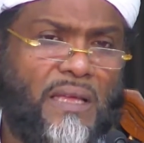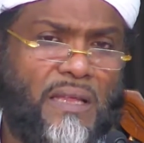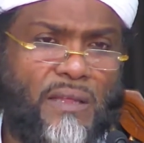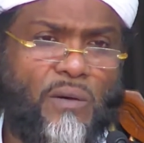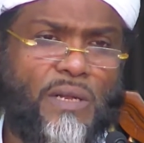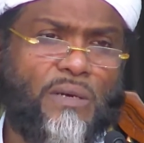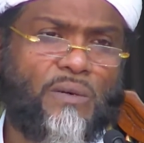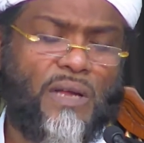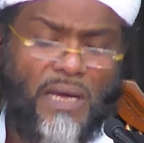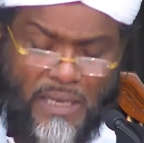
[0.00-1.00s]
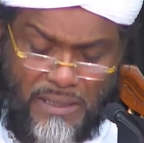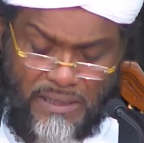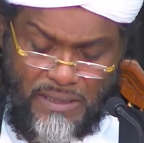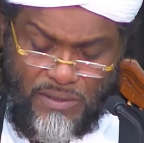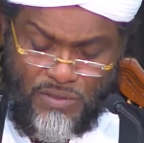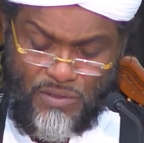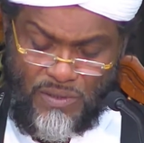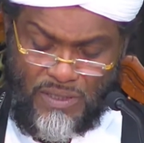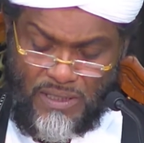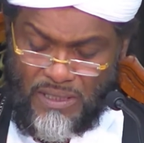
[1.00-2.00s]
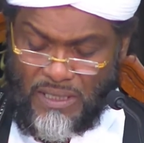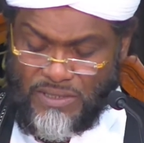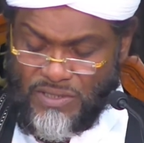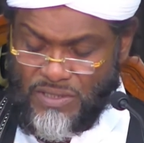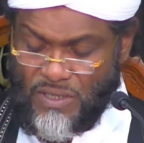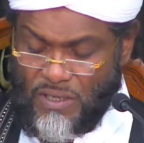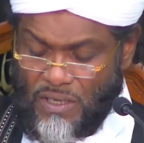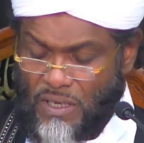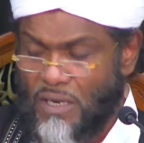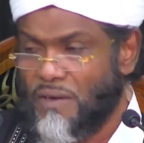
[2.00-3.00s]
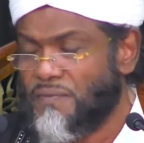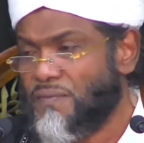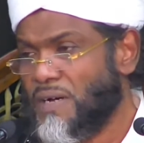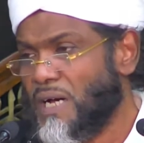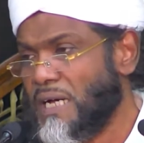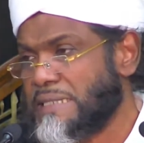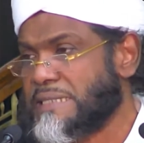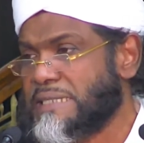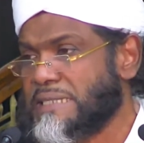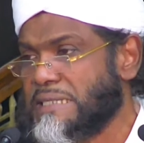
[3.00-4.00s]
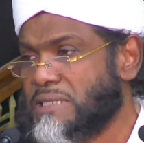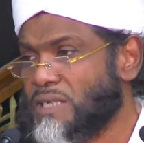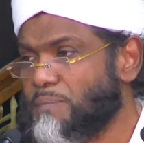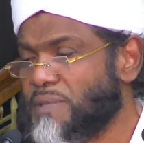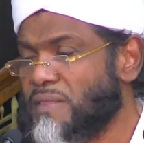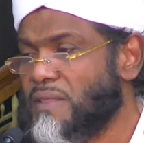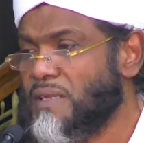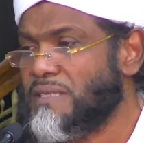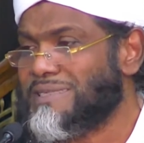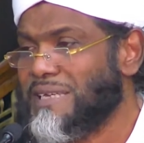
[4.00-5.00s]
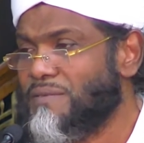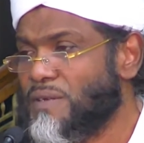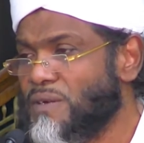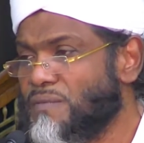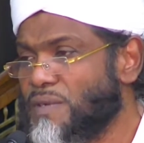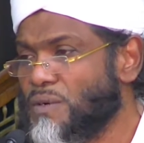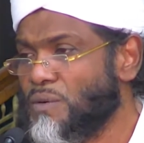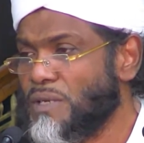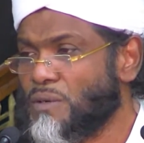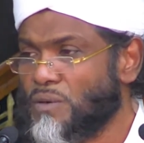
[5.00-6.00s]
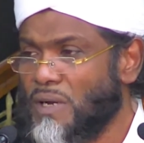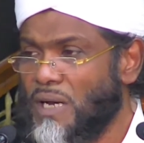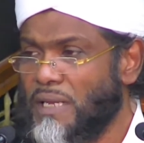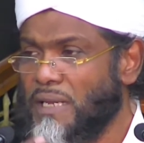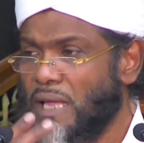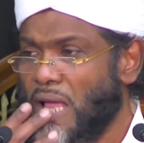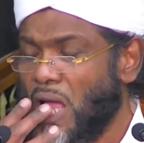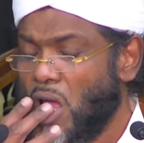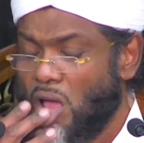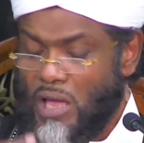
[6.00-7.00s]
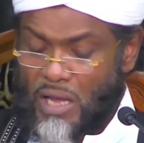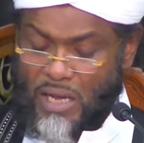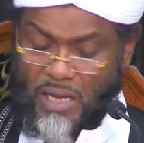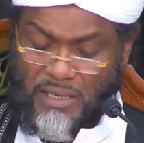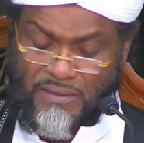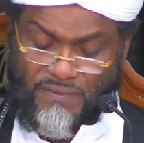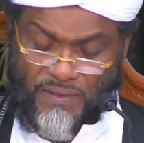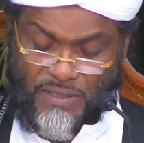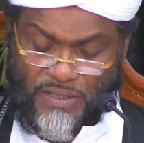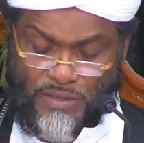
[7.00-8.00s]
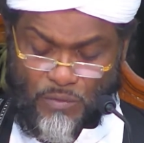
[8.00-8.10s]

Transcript: In the Holy Quran, in Surah As-Safat, chapter 37 of the Holy Quran, uh, in verses